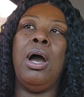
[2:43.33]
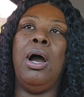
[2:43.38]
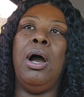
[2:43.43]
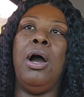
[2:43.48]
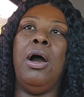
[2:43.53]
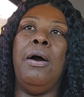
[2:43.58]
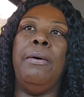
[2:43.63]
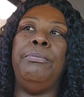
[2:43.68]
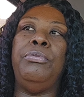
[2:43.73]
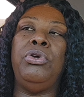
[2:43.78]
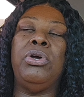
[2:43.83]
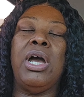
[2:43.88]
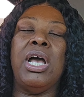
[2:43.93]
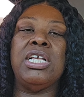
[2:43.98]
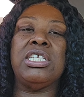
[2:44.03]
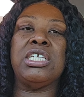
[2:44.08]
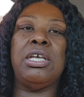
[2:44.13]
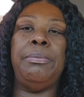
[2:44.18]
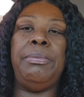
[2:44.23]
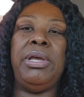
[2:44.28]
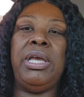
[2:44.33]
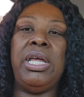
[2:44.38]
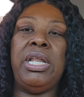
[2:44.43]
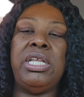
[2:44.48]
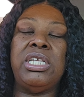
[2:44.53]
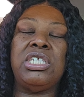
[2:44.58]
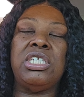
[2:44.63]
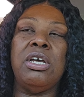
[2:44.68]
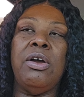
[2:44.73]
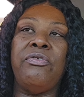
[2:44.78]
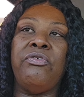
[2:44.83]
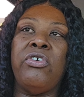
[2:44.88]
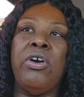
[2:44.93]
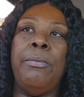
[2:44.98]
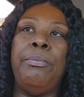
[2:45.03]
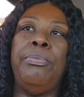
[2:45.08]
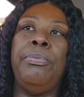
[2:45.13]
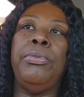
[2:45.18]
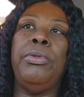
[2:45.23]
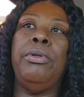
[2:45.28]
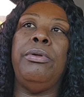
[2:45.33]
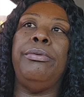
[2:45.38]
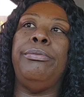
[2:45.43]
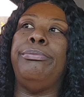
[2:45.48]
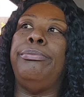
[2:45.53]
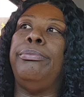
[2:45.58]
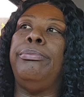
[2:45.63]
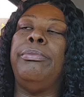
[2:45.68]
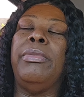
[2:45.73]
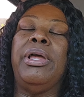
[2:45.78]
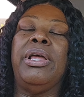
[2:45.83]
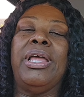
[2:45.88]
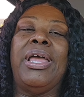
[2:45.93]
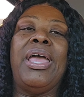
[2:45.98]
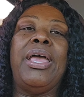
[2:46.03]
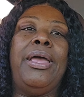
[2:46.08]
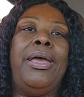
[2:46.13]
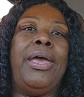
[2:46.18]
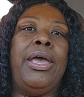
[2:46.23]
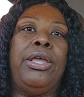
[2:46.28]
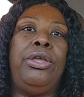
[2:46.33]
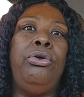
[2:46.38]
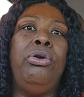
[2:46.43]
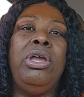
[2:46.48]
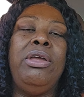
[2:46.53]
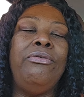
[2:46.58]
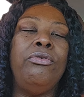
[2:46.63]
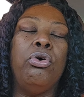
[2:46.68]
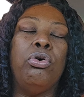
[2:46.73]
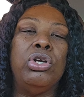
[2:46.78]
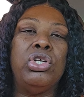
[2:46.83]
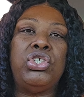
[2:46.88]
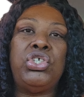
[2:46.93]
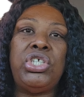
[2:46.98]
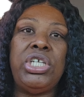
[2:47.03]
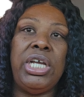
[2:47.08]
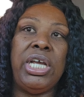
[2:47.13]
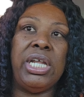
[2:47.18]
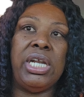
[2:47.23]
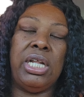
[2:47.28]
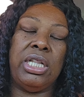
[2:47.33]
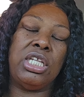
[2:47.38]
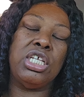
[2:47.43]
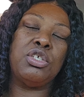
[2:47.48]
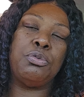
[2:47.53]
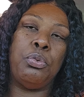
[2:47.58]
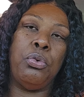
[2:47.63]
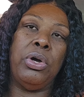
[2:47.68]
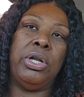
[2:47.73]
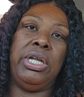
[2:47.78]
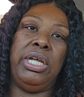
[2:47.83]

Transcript: You guys can be getting stuff from, heck, you can go to Shein at this point